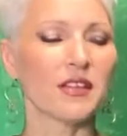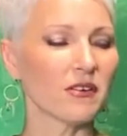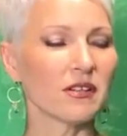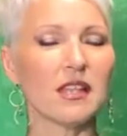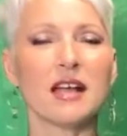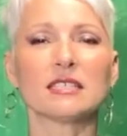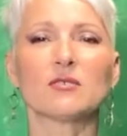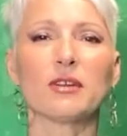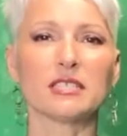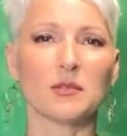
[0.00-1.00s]
there are lots
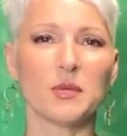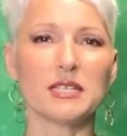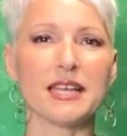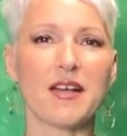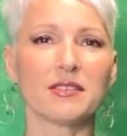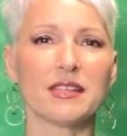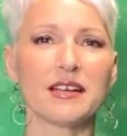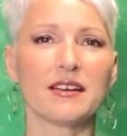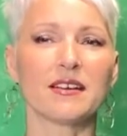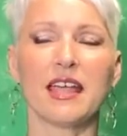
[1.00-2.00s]
of recipes out
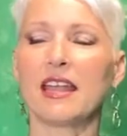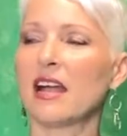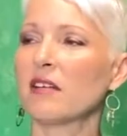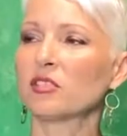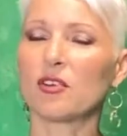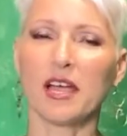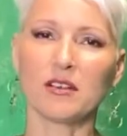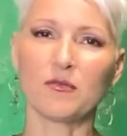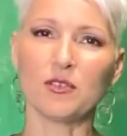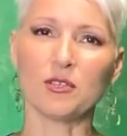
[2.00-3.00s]
there and I've tried
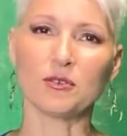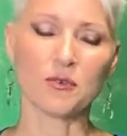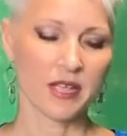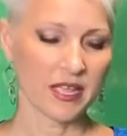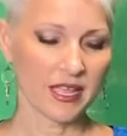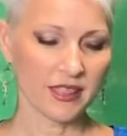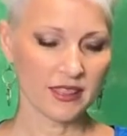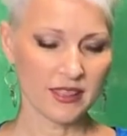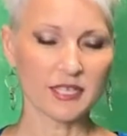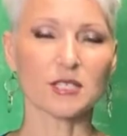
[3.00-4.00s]
a few.
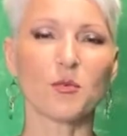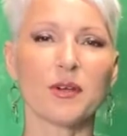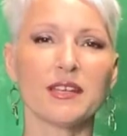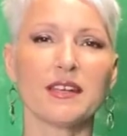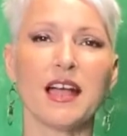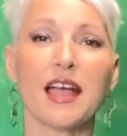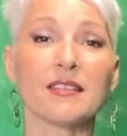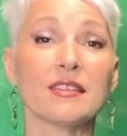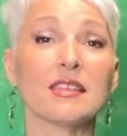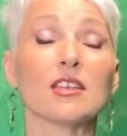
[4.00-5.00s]
This one I
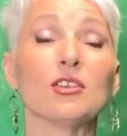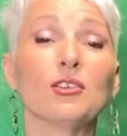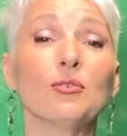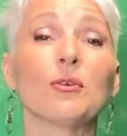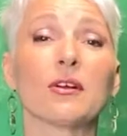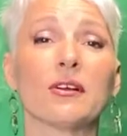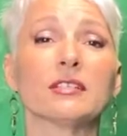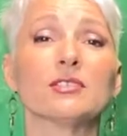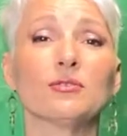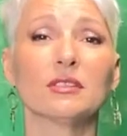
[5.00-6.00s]
think you are going
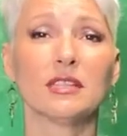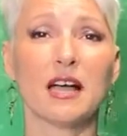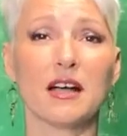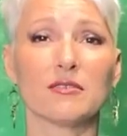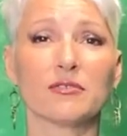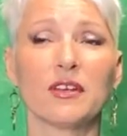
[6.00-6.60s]
to love.